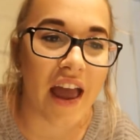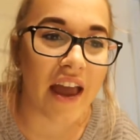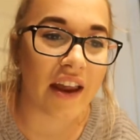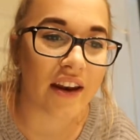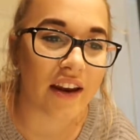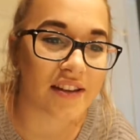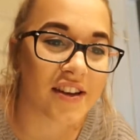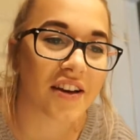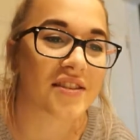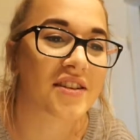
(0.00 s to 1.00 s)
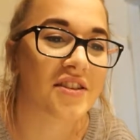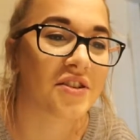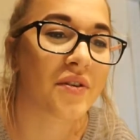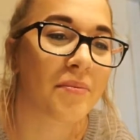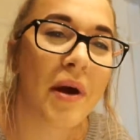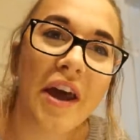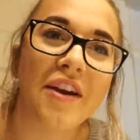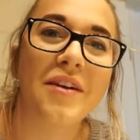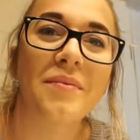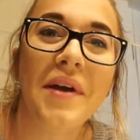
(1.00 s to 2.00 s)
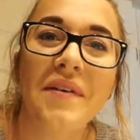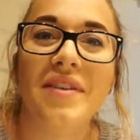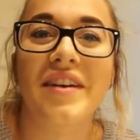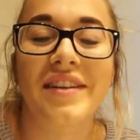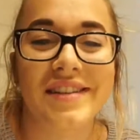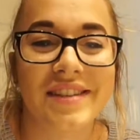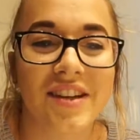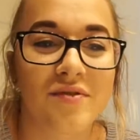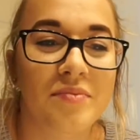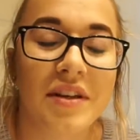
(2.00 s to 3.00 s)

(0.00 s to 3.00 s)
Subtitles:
And it sucks because you want to pet her and play with her and stuff,